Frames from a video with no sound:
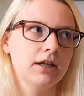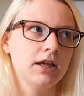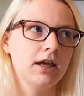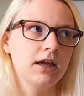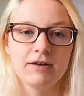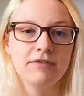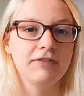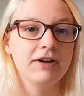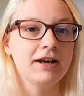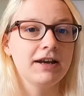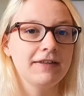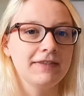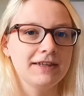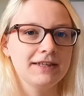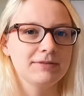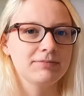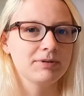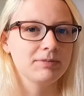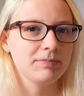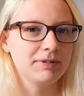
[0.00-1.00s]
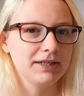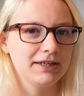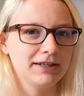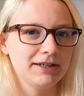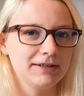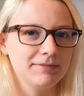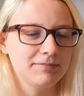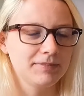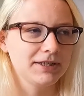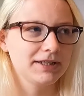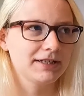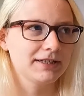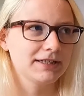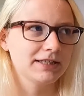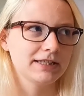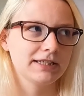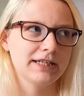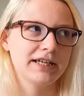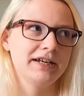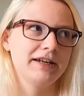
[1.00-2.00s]
So I felt like this would be good
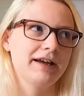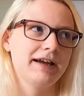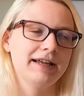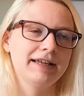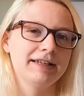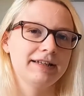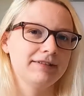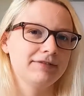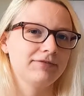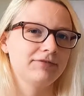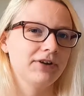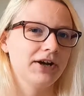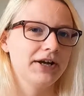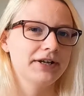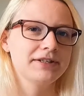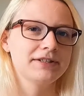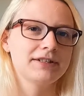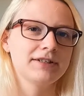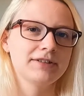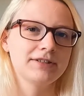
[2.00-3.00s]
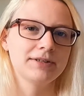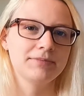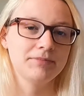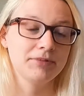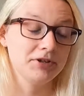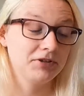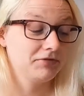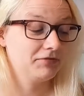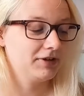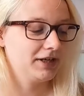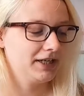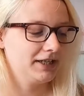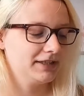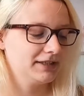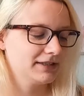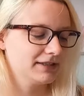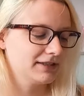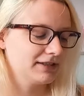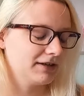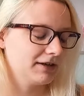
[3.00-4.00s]
because then I can find some new
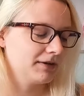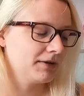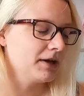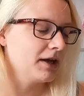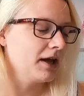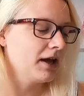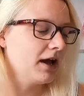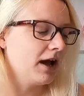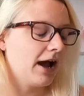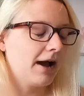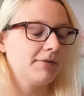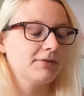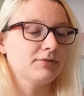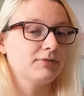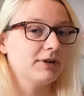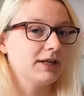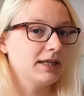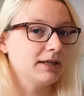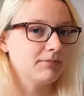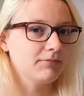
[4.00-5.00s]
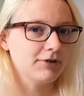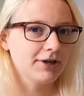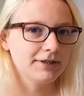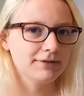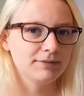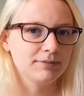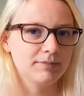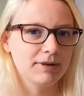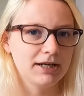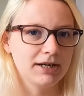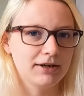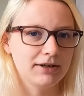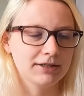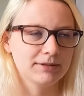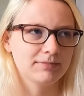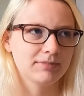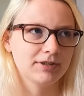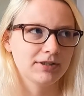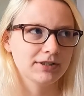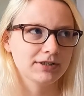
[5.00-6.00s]
reads. So I was really impressed with my
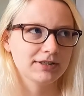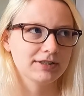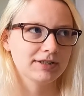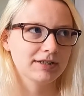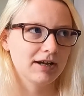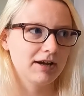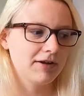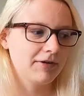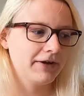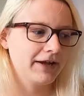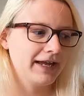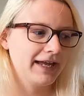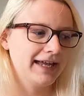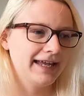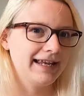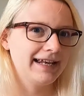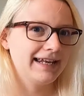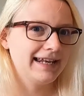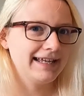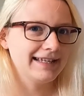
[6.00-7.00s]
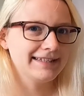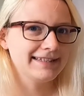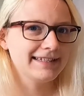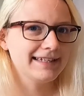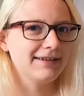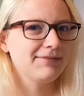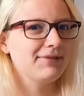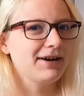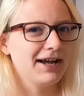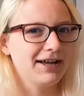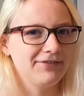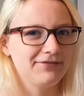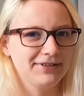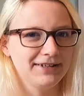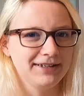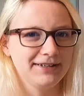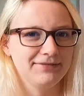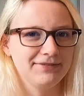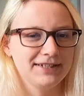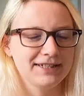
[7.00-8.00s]
last box. So let's see what I
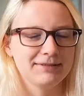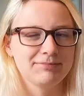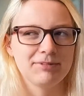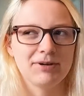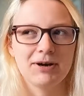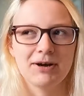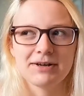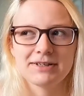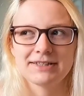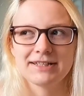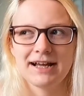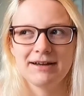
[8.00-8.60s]
think of this box.